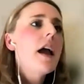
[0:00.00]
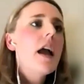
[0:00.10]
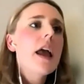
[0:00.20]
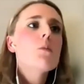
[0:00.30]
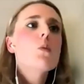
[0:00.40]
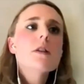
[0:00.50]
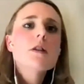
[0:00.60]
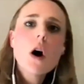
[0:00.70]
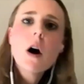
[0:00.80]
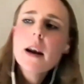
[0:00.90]
It would
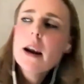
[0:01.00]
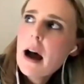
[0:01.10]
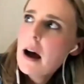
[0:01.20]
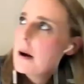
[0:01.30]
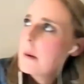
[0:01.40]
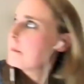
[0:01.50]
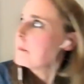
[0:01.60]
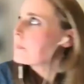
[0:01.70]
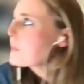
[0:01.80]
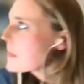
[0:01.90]
not.
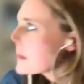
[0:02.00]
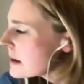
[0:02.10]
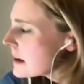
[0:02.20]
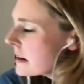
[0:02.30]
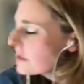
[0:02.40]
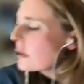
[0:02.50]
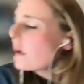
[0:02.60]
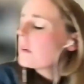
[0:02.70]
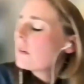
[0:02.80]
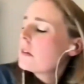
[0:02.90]

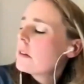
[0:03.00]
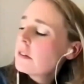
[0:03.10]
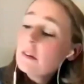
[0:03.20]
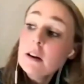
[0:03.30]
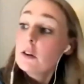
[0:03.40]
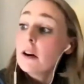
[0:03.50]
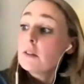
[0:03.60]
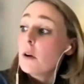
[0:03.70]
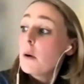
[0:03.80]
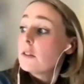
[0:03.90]
So that's an
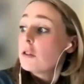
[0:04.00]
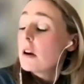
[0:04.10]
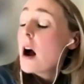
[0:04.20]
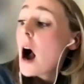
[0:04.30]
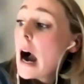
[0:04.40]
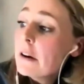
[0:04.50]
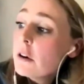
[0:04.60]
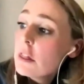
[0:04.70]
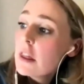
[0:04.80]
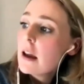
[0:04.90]
interesting question. I
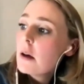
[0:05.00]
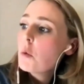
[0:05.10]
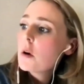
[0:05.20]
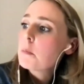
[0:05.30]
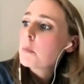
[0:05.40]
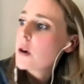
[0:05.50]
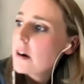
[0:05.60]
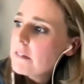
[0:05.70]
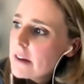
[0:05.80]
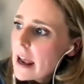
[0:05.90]
don't think it would
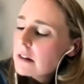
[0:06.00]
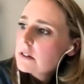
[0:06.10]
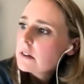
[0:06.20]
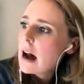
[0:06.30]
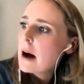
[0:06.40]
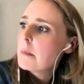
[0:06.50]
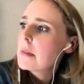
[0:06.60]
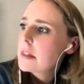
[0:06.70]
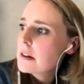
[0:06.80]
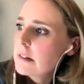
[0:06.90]
prevent
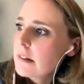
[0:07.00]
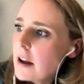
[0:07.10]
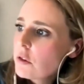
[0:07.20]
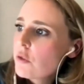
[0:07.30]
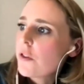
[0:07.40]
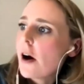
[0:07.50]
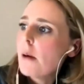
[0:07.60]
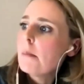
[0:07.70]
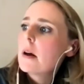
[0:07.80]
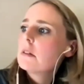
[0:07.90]
the states
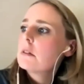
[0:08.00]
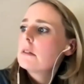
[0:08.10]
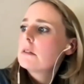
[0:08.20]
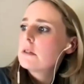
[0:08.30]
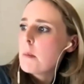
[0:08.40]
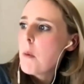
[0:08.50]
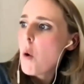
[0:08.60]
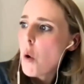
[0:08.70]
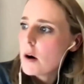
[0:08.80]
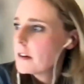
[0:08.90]
from
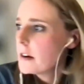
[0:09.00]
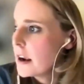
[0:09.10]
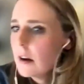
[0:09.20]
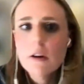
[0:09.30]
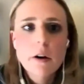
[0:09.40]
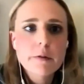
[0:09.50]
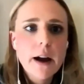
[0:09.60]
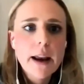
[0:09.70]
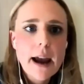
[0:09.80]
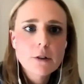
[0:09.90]
supporting,
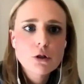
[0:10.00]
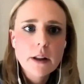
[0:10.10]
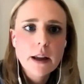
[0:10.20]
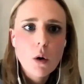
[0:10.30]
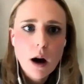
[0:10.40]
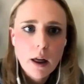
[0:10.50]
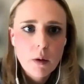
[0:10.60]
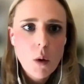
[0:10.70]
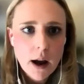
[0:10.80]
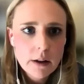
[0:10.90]
financially or
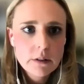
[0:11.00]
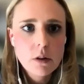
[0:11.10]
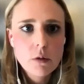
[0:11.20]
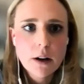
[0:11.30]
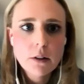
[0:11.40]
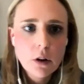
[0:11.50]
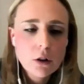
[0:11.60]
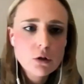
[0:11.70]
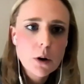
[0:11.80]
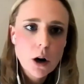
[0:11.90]
otherwise,
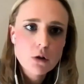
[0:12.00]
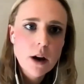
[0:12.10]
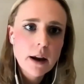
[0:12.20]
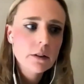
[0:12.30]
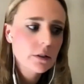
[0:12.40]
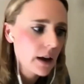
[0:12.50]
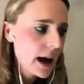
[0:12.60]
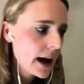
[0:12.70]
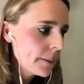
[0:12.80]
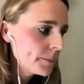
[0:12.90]
research projects
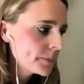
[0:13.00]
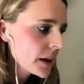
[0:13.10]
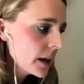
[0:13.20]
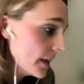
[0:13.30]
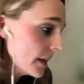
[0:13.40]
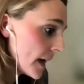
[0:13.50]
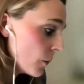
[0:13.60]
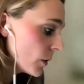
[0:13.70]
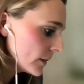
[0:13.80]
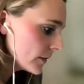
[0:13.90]
that they
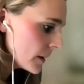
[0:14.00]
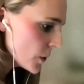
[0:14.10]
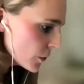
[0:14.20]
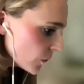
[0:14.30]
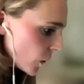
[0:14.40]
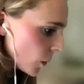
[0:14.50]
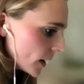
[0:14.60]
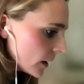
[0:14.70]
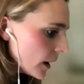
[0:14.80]
want to see move forward.